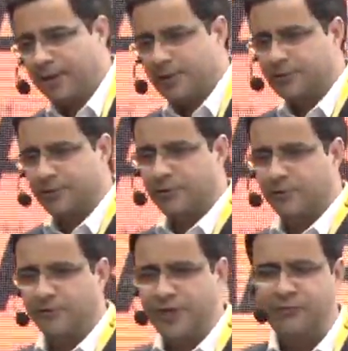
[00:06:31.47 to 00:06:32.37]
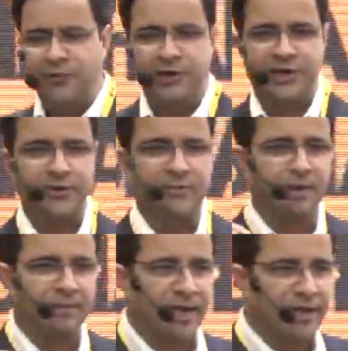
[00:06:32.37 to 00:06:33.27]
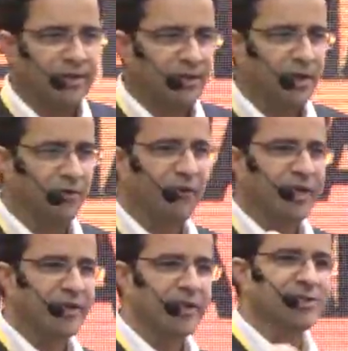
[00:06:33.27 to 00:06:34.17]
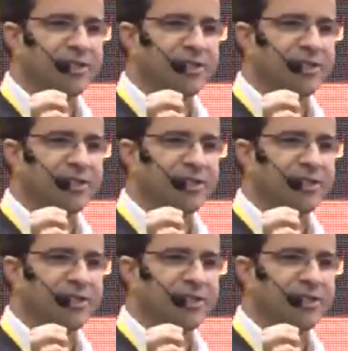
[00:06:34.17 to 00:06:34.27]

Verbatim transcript: So we wanted to implement a VAT